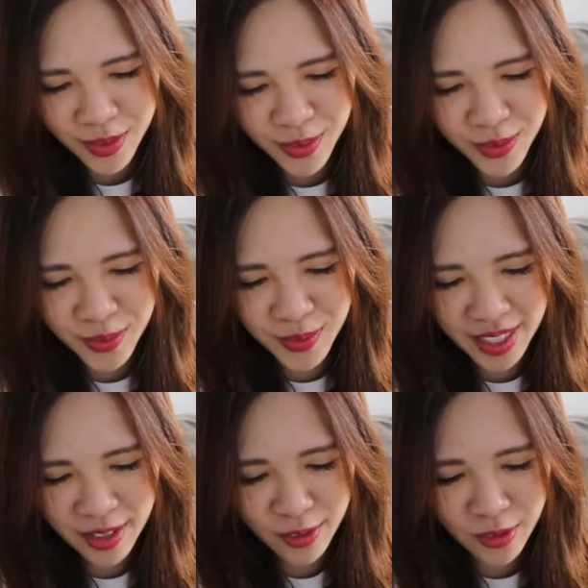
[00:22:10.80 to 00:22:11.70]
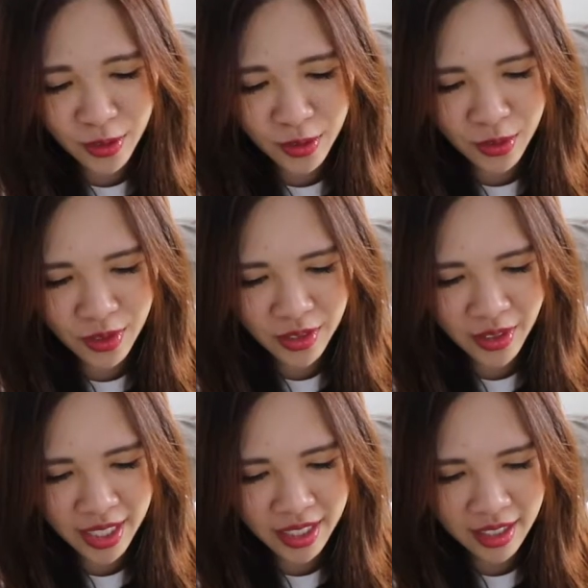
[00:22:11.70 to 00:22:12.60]
Ooh, that looks so good
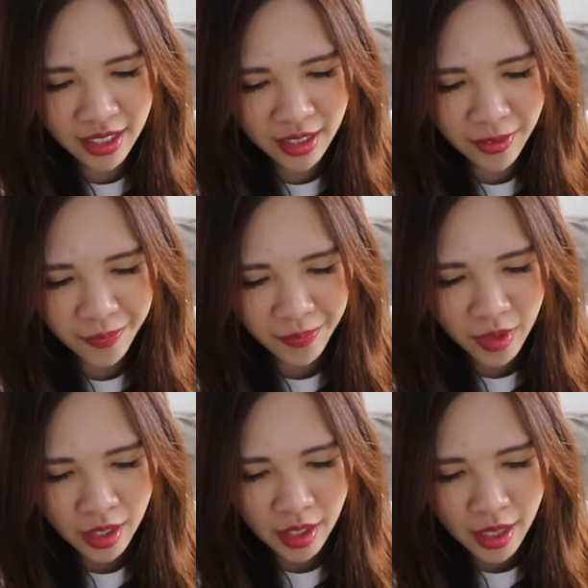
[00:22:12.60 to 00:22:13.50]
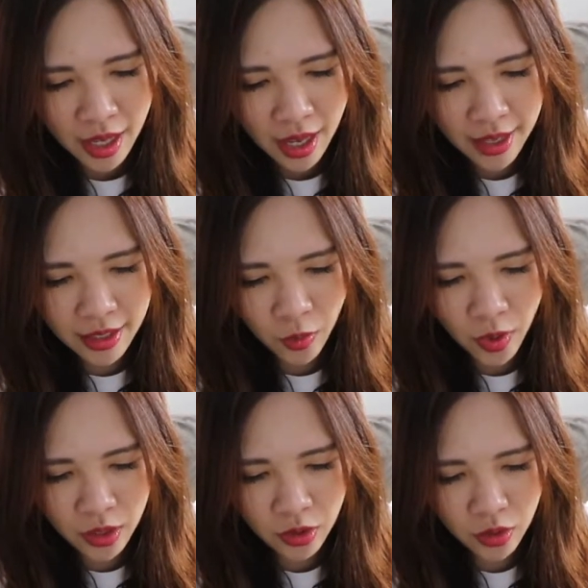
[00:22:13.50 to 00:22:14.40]
already. And then
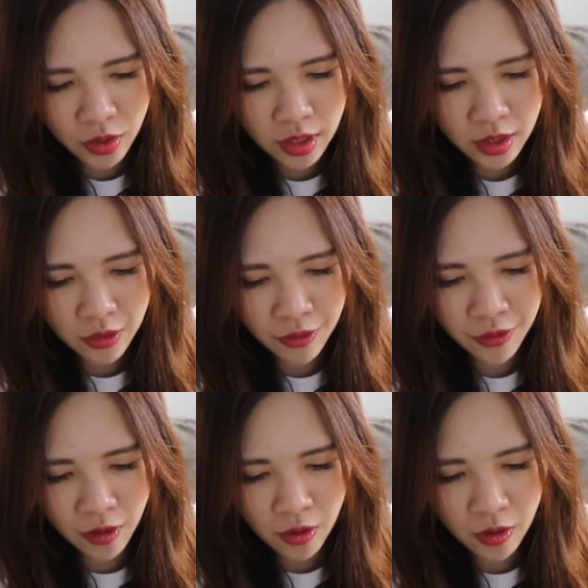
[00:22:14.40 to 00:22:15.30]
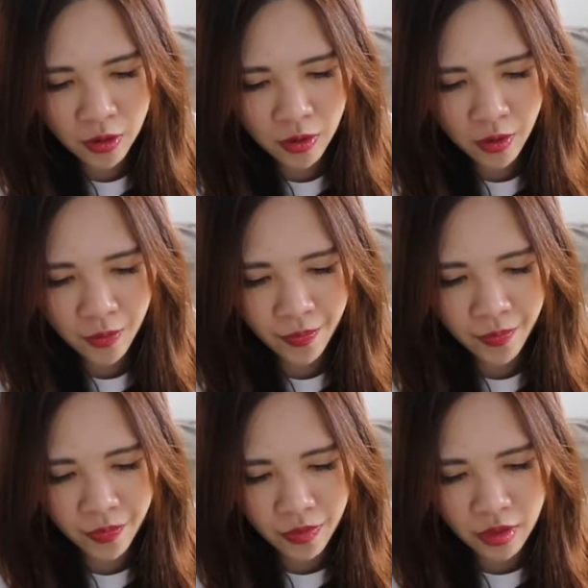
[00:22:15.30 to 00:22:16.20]
what you do is you fold
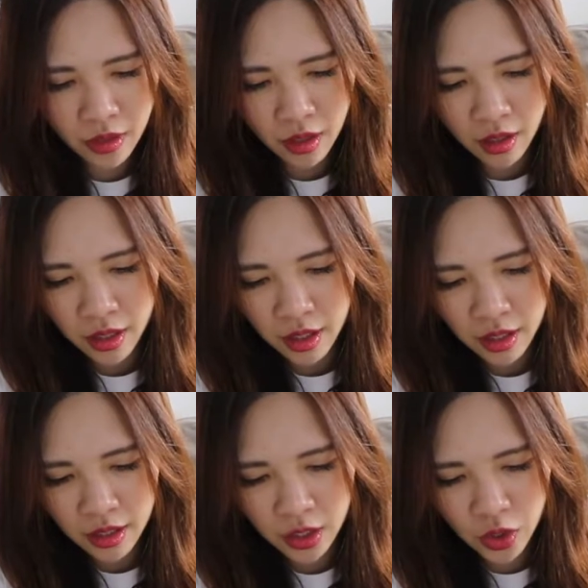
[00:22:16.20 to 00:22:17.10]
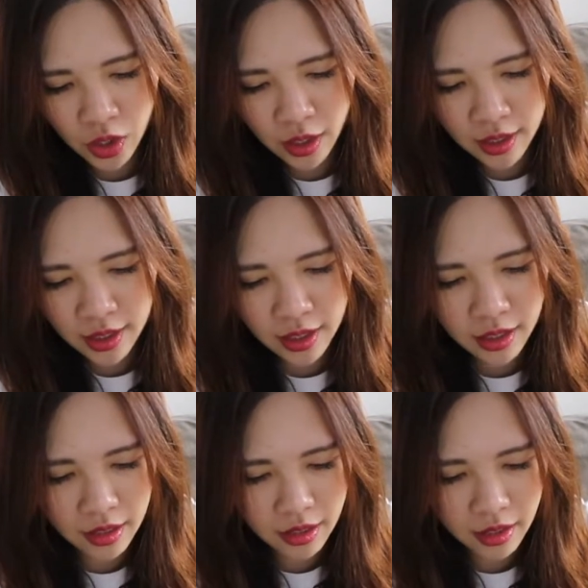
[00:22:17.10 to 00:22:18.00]
the chocolate.
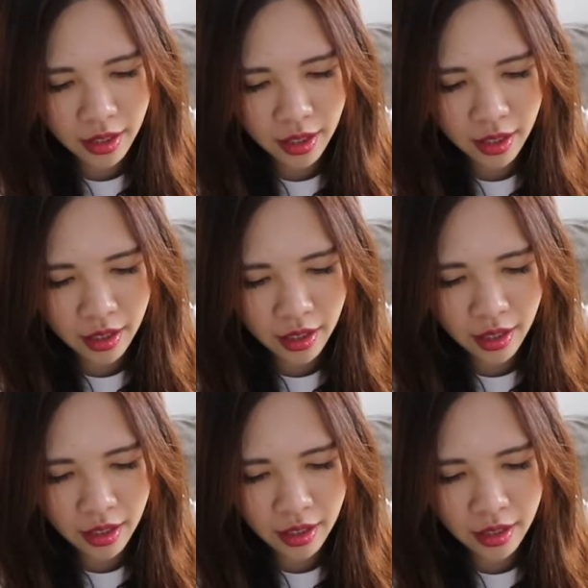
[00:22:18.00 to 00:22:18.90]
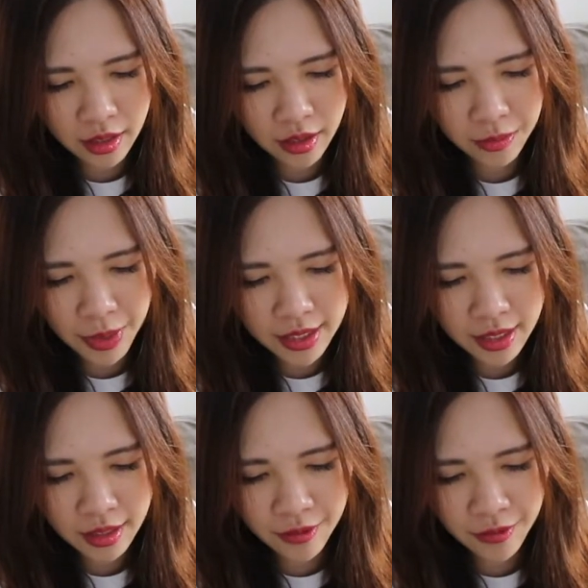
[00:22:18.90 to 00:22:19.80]
You
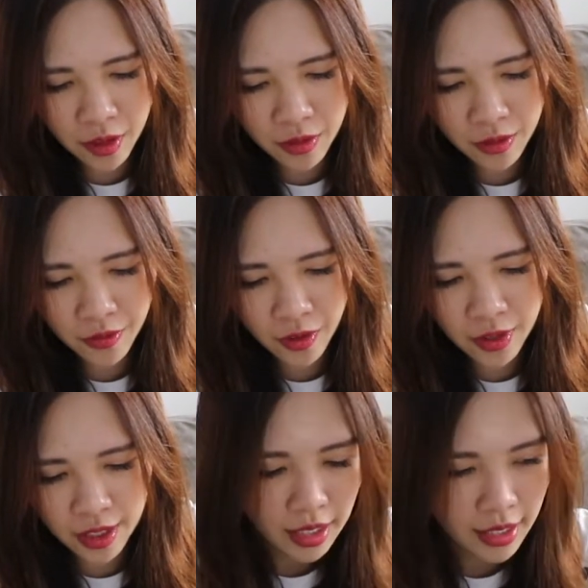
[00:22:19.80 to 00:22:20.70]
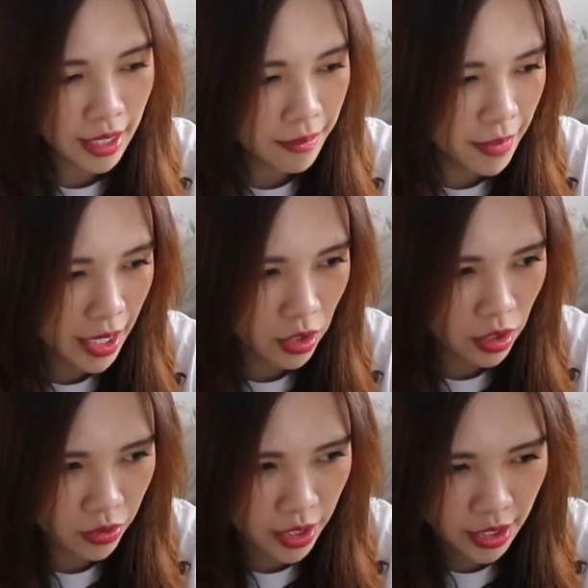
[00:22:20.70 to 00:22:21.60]
basically fold it. Yep, I
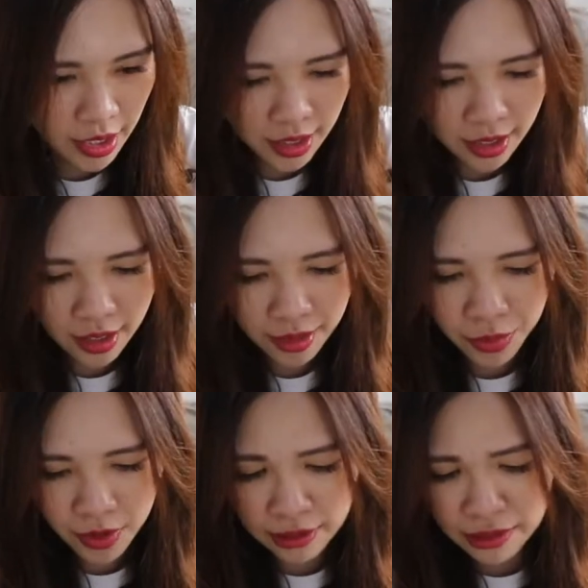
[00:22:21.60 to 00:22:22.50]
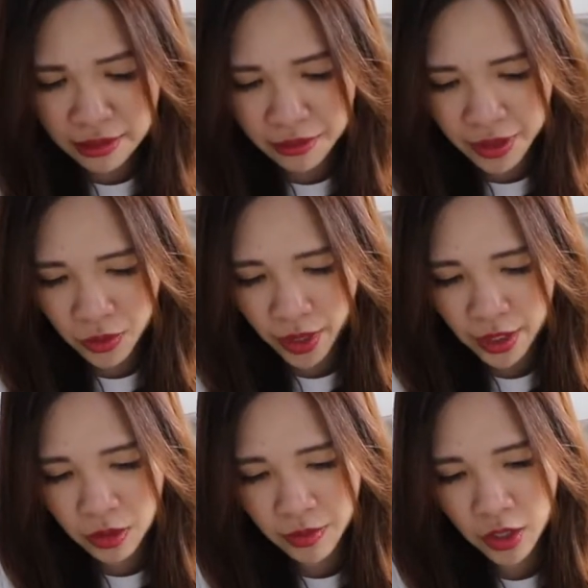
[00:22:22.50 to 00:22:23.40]
got greedy and I think I put a little bit way
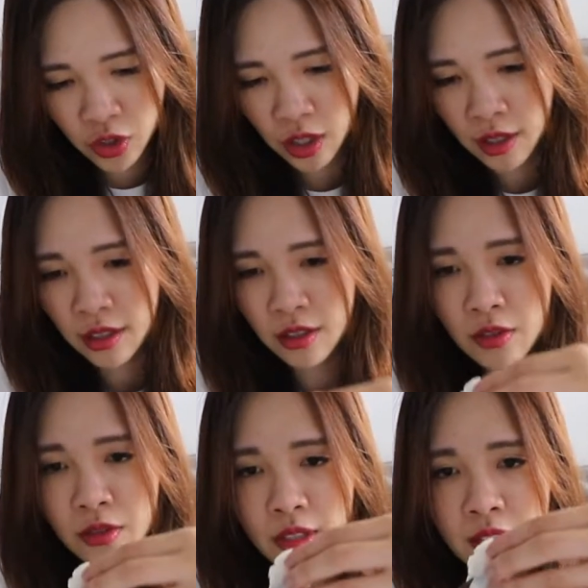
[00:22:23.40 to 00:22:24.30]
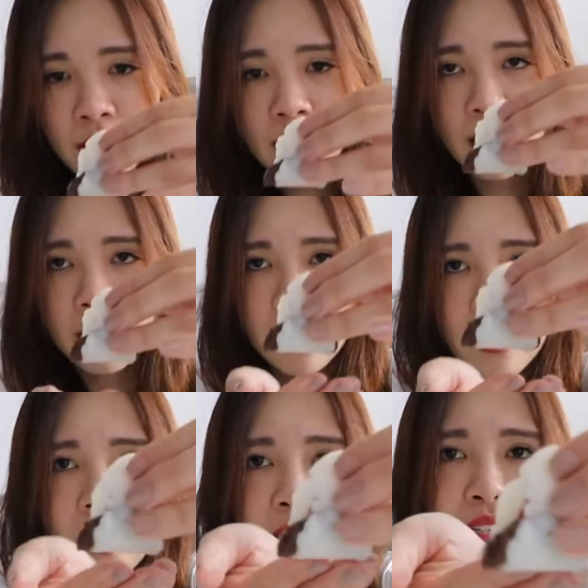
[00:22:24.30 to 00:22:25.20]
too much chocolate onto the side.
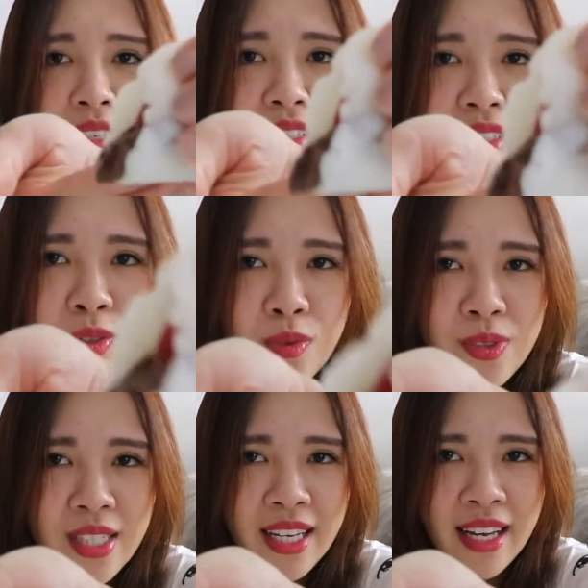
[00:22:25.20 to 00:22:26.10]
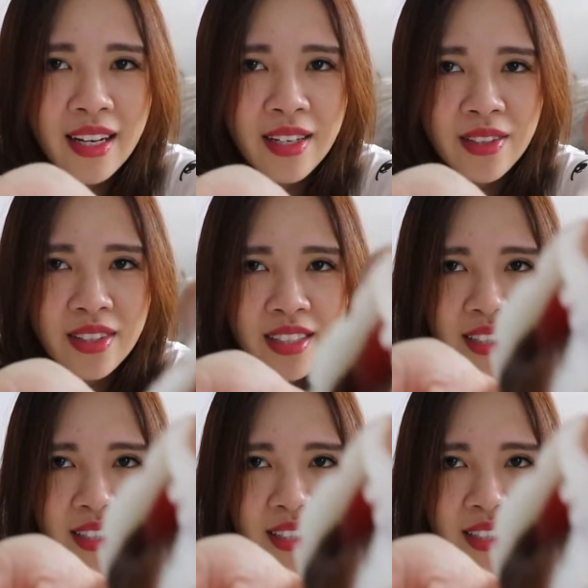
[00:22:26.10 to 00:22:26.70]
It's oozing out.